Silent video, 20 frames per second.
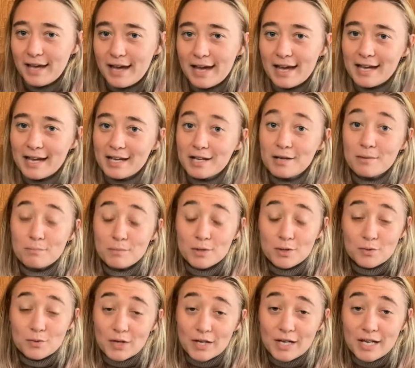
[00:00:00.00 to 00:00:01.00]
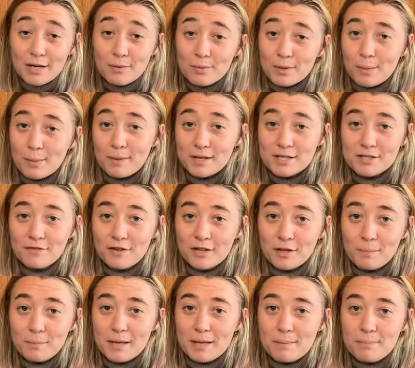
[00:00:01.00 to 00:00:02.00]
a community with a bunch of other
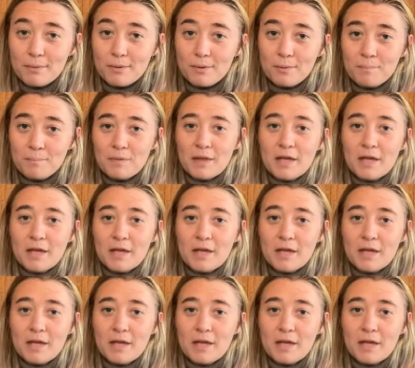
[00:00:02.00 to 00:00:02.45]
people,